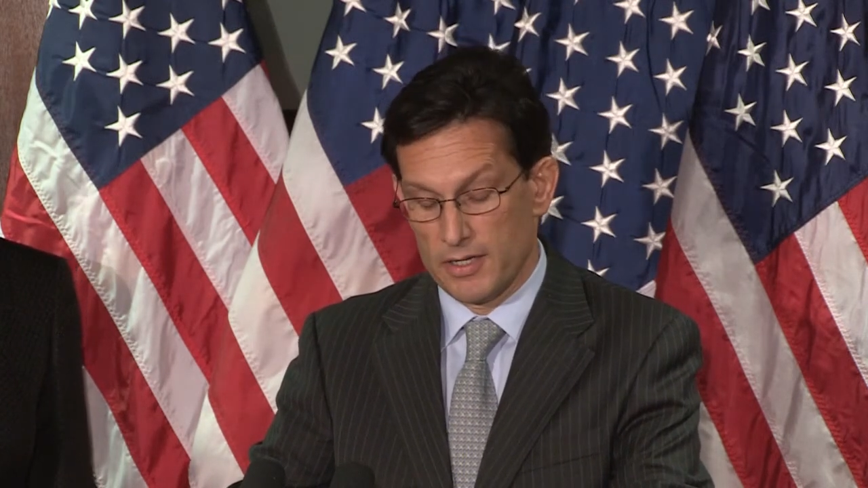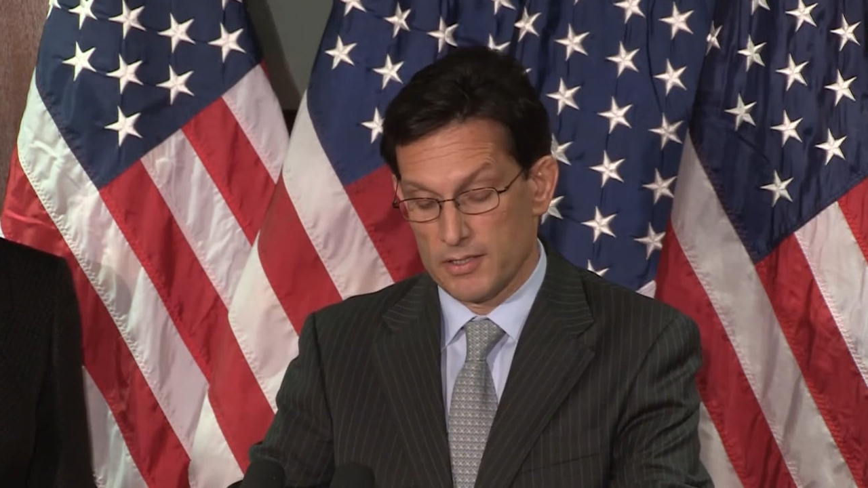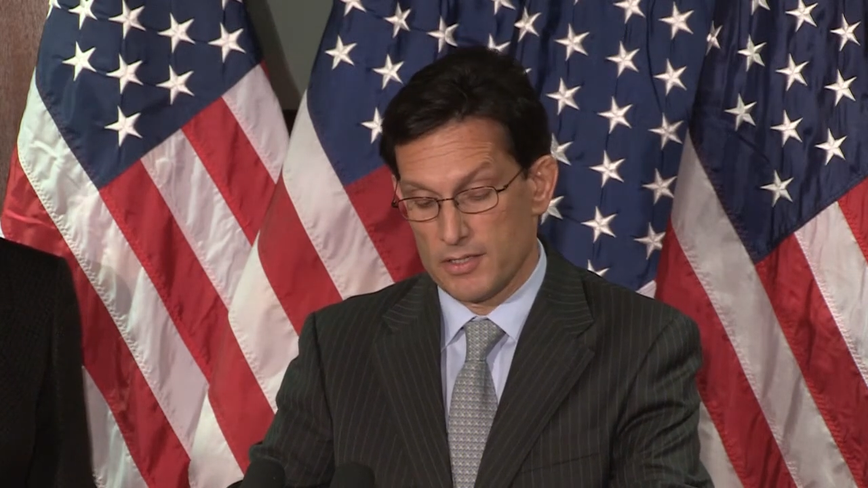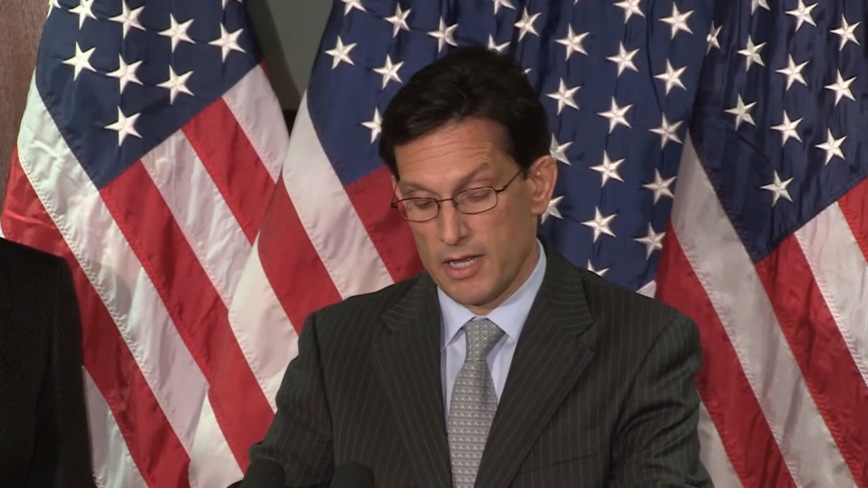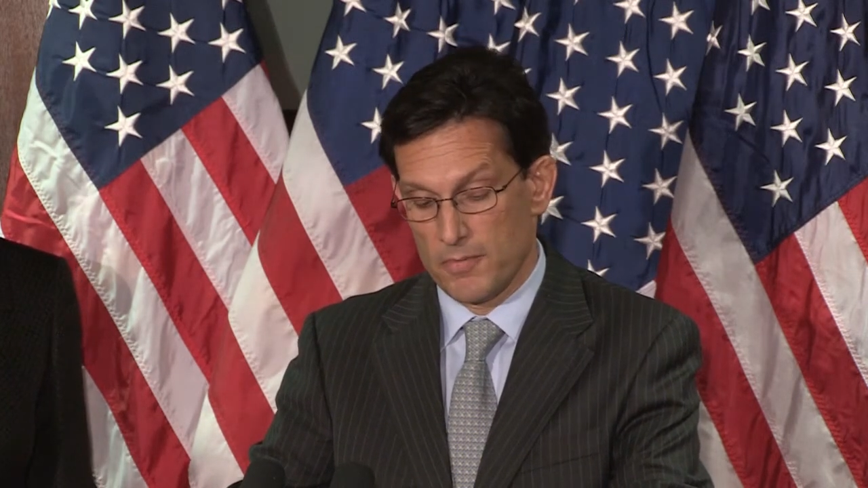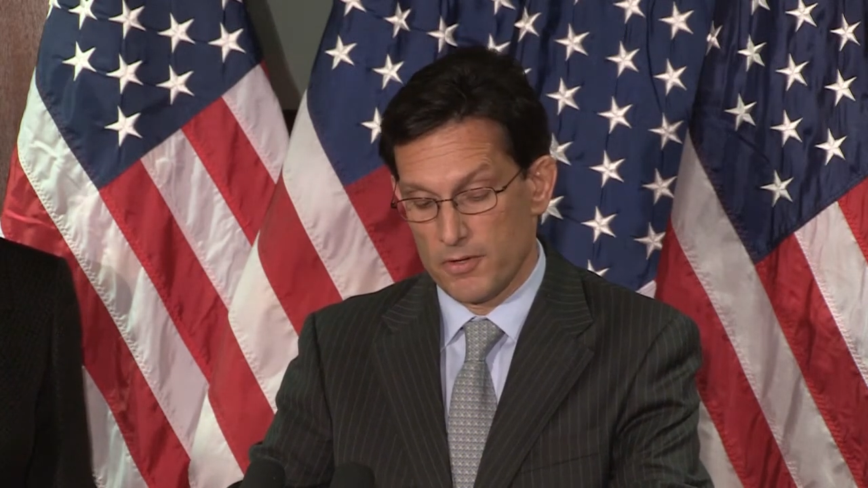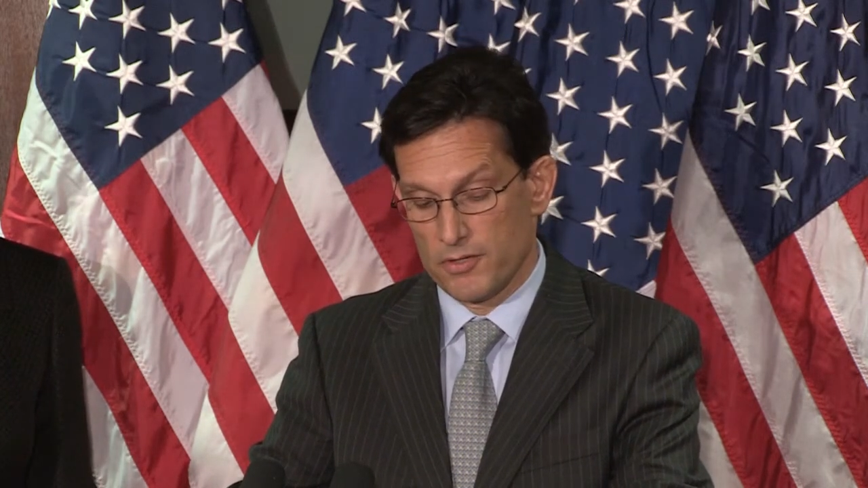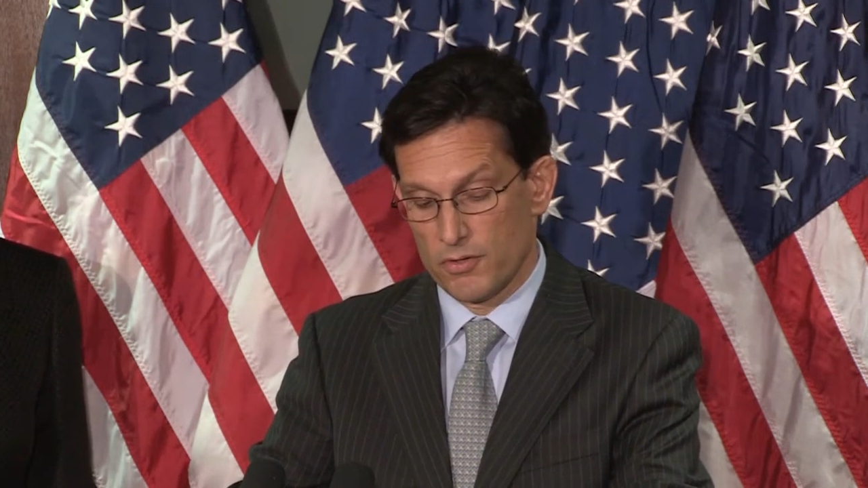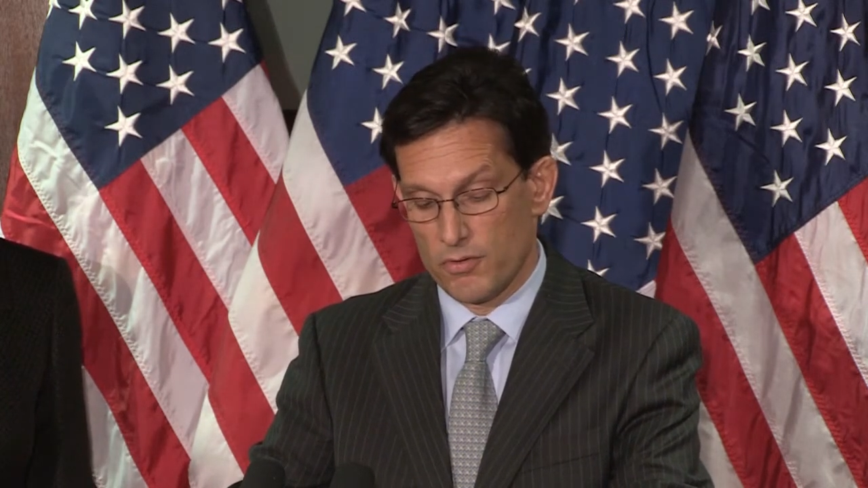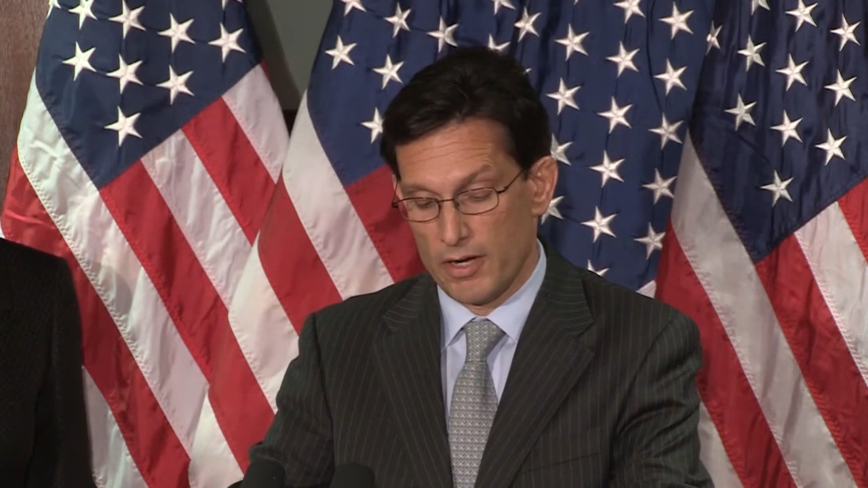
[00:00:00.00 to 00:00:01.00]
in
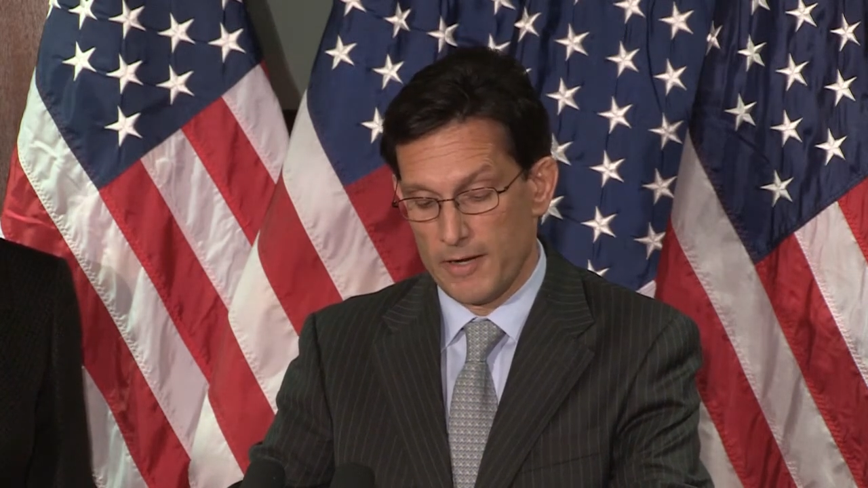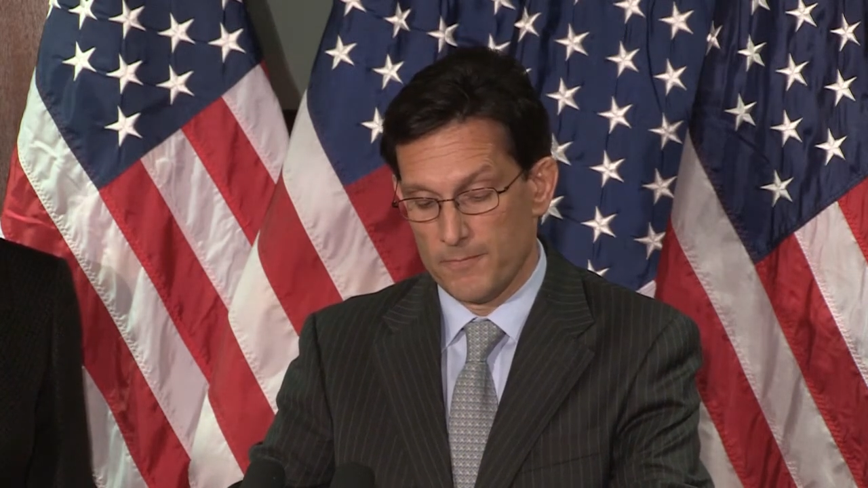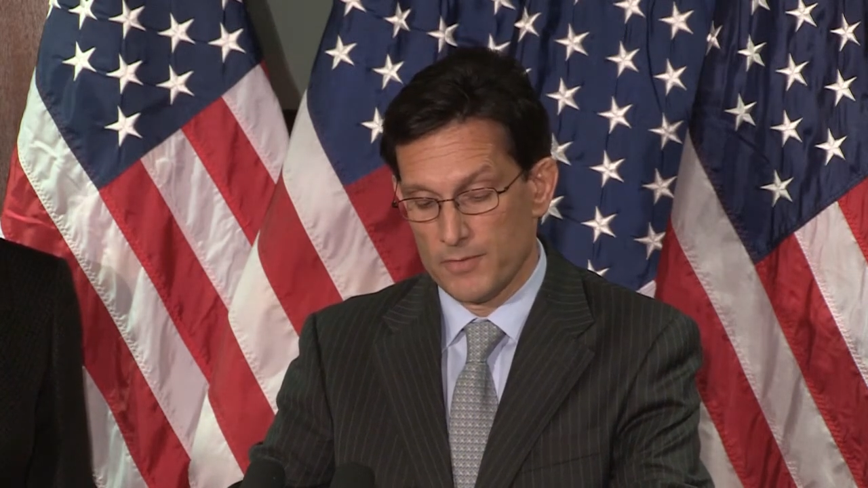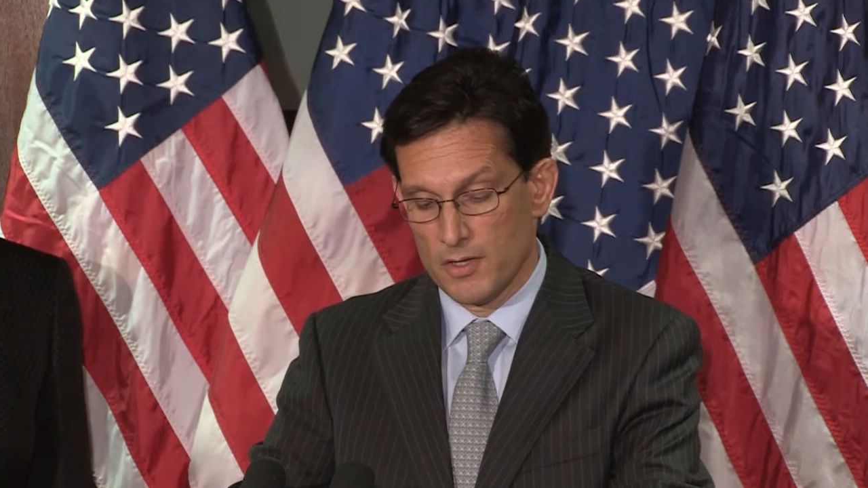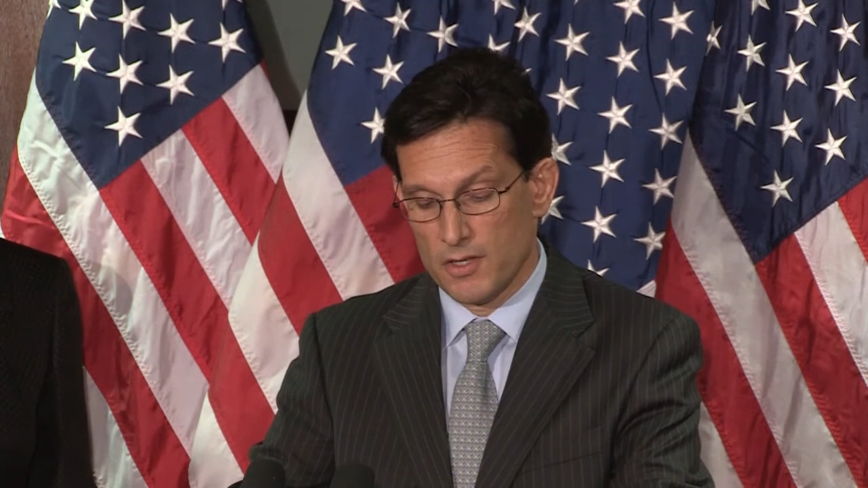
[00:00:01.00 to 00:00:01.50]
Ukraine.